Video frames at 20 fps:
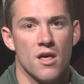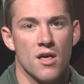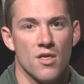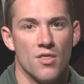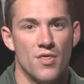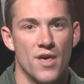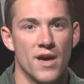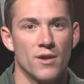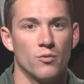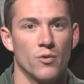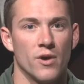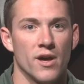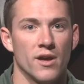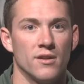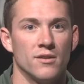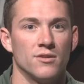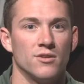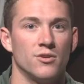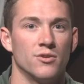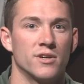Then
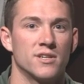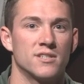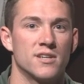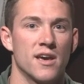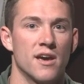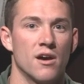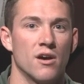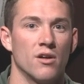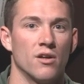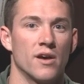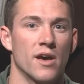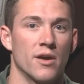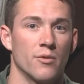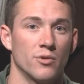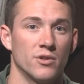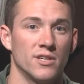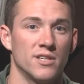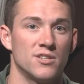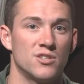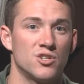when you exhale and
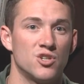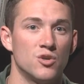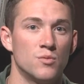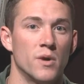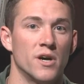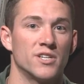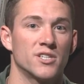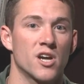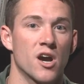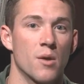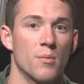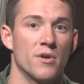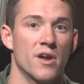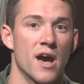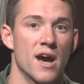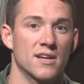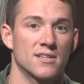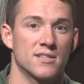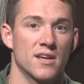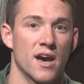release too much carbon
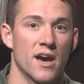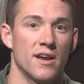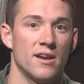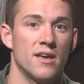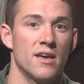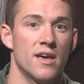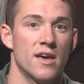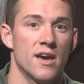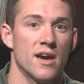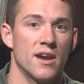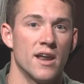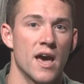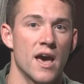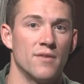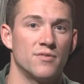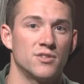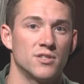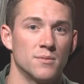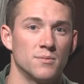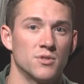dioxide and
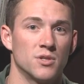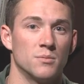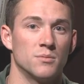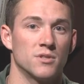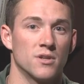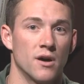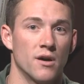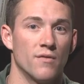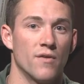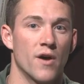have symptoms of